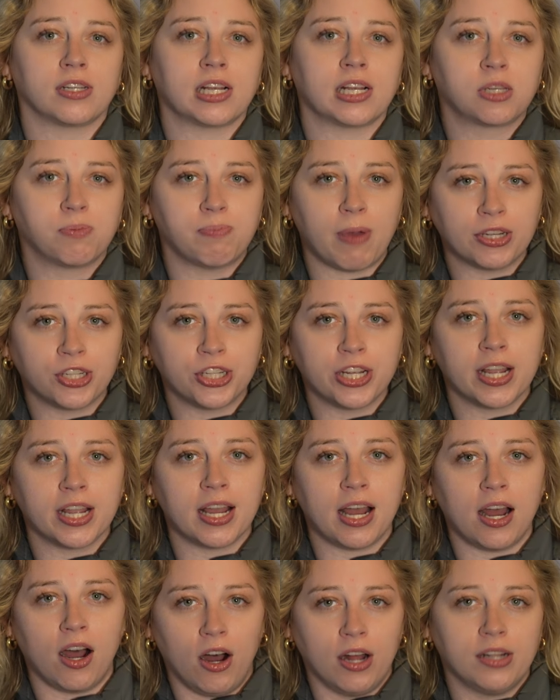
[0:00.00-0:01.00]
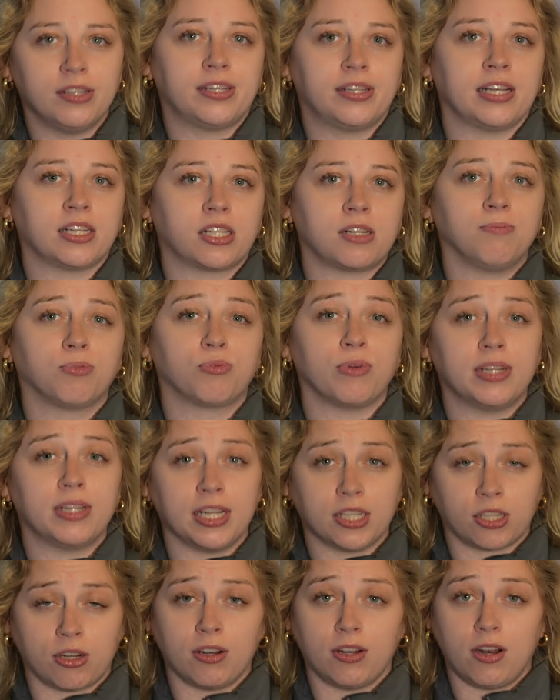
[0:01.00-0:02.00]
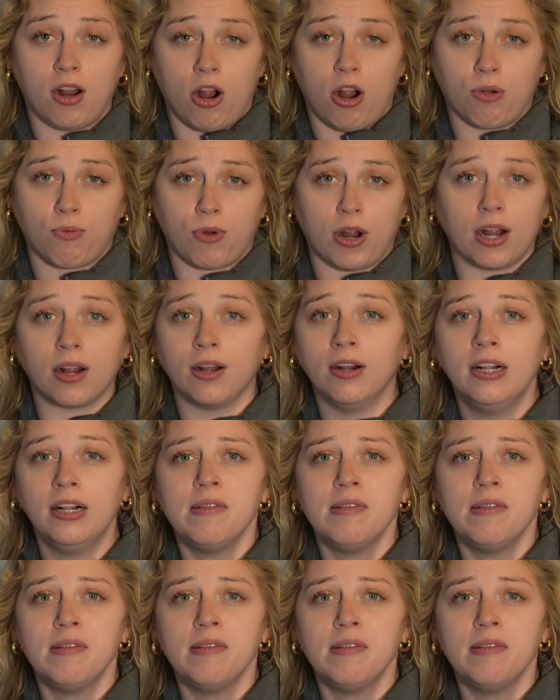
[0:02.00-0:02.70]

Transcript: especially on systems with decent hardware.